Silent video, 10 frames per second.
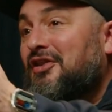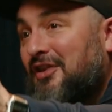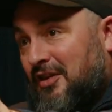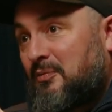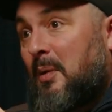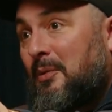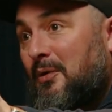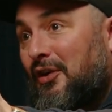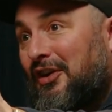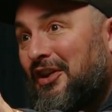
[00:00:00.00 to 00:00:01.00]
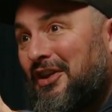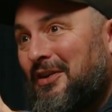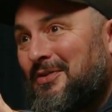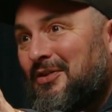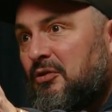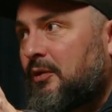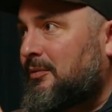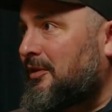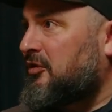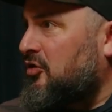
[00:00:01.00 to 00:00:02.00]
And this is when we were looking at the user stories.
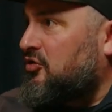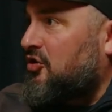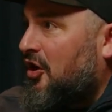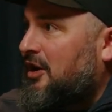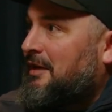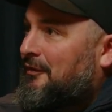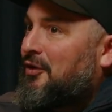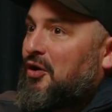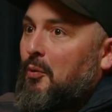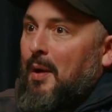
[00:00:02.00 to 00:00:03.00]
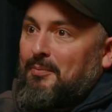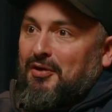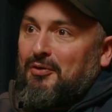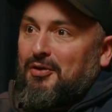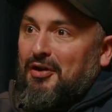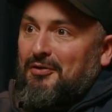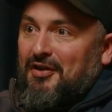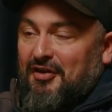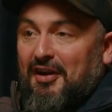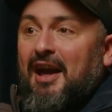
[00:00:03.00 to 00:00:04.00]
We said your journey for your Web 2
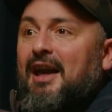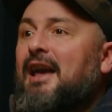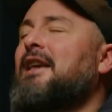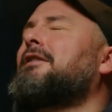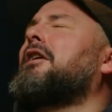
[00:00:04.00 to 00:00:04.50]
users is